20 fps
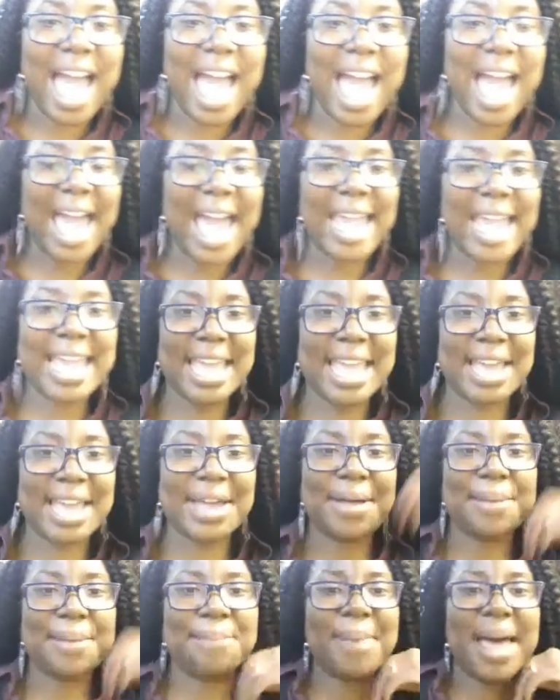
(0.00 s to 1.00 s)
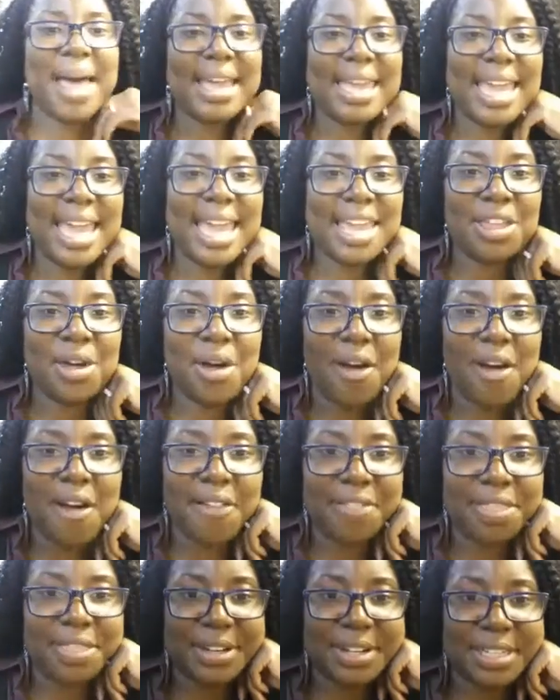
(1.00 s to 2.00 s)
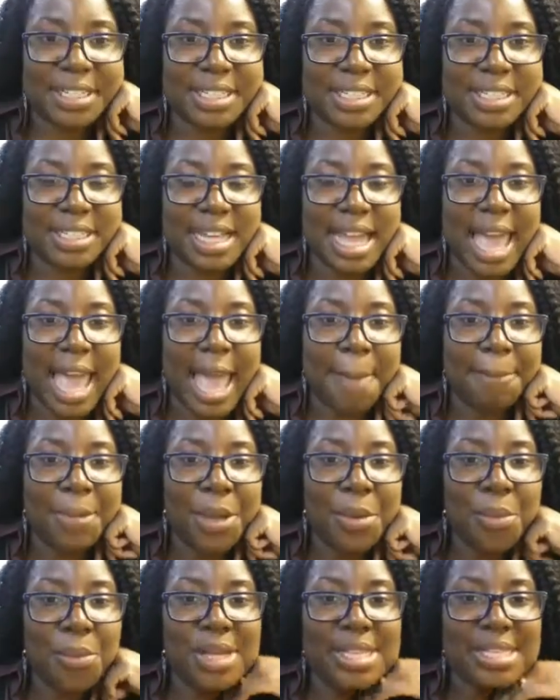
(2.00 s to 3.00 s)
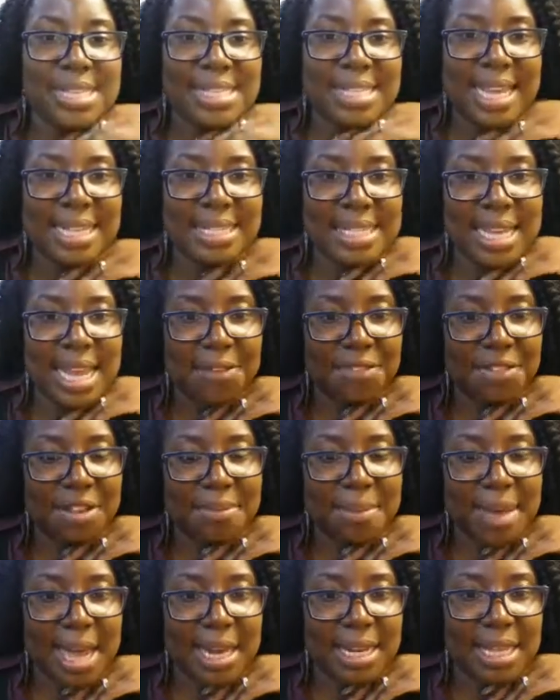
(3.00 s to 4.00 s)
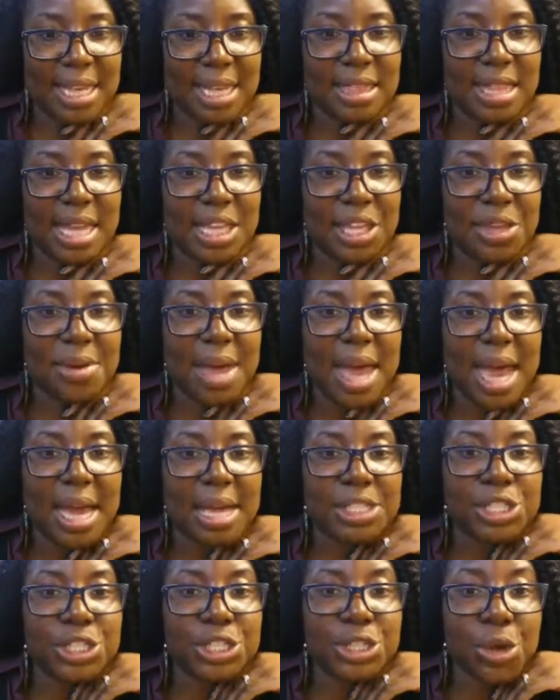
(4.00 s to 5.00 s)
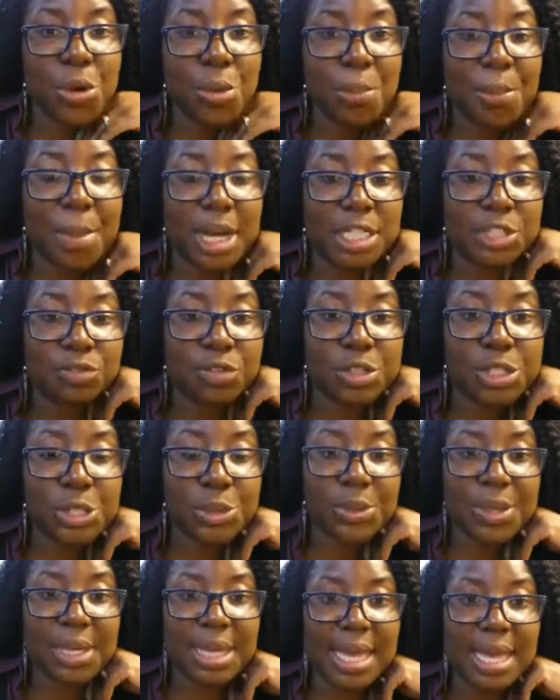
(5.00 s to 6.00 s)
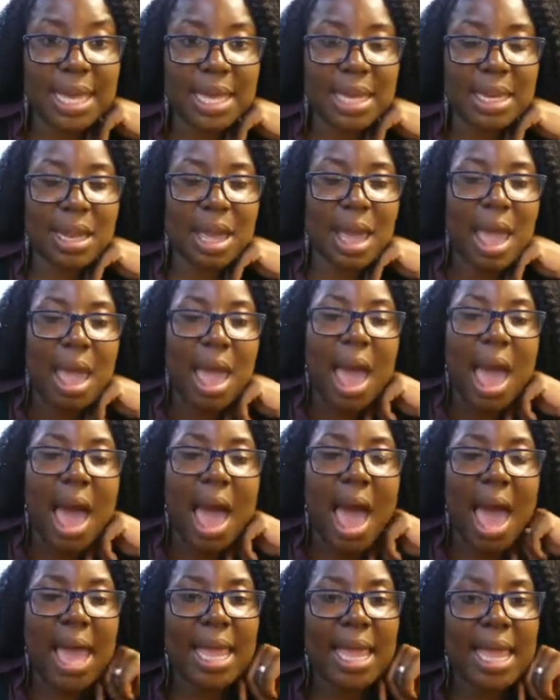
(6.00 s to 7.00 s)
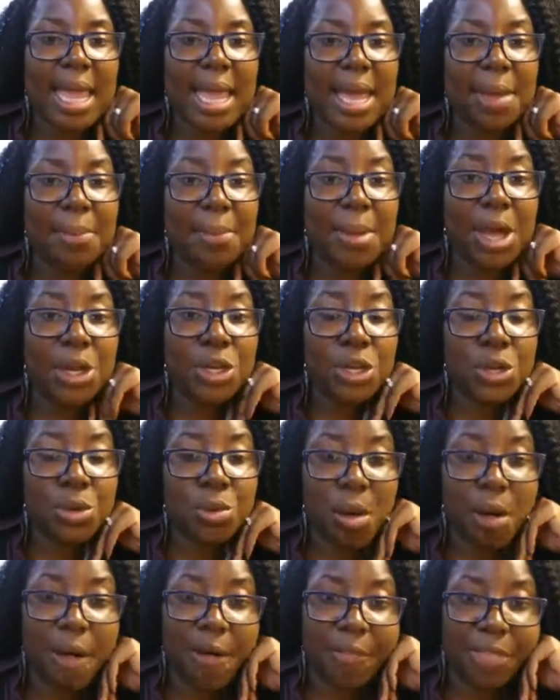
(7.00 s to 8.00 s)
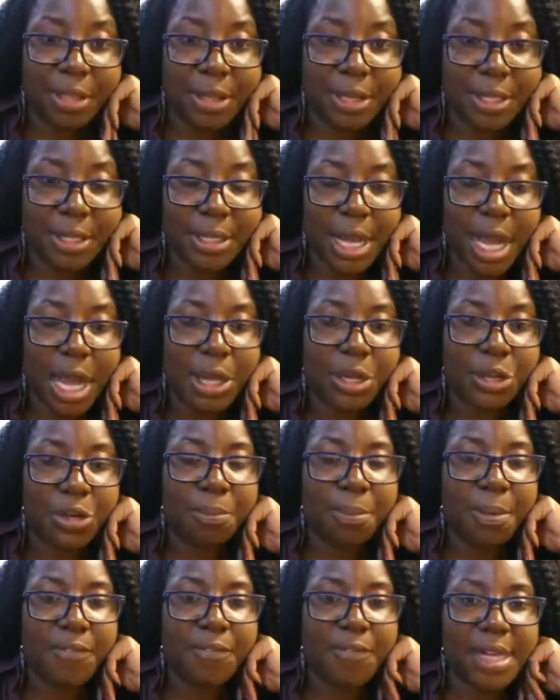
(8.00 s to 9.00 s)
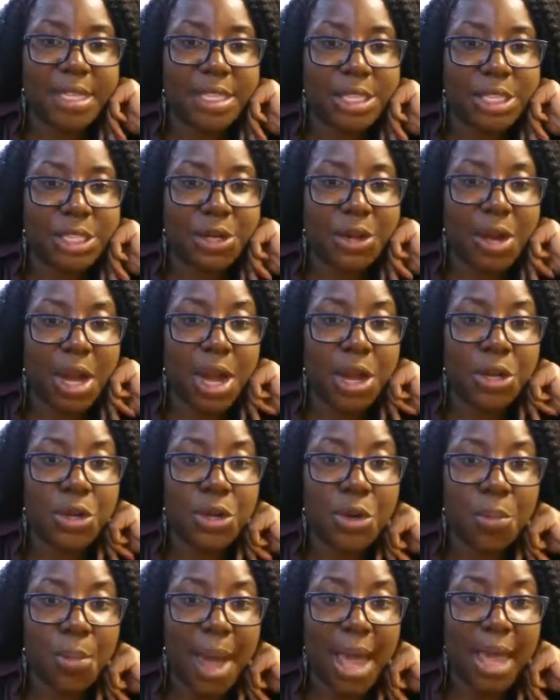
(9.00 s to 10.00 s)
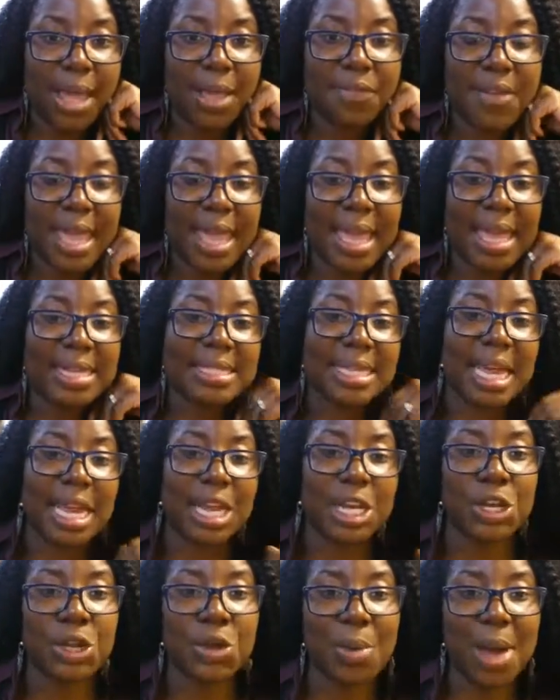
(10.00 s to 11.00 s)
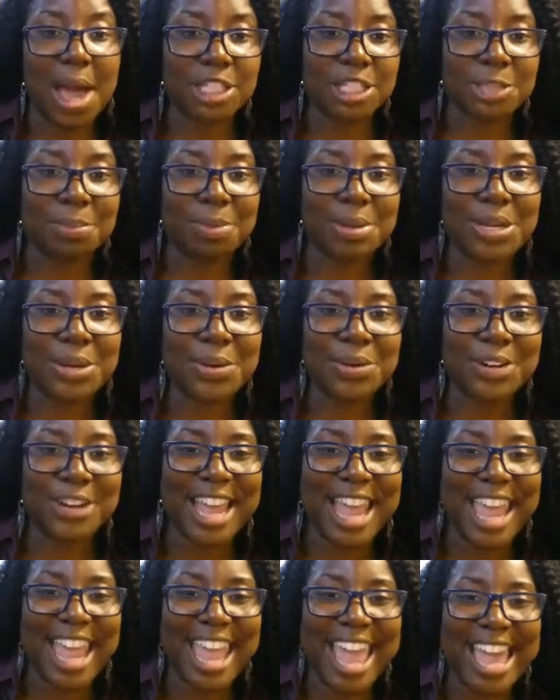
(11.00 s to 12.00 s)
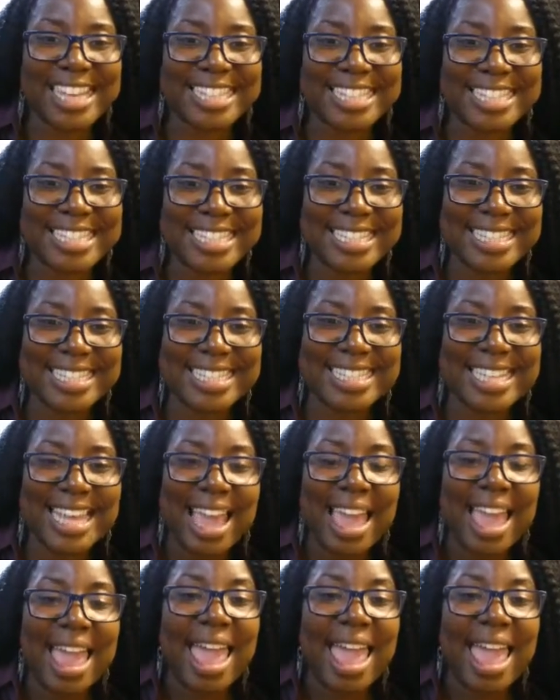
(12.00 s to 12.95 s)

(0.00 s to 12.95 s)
I am Banke the author. Happy Wednesday to everybody. Thank you guys so much for tuning in. I am a new author, a new professor, a new wife, and a new entrepreneur. Hey, Essence.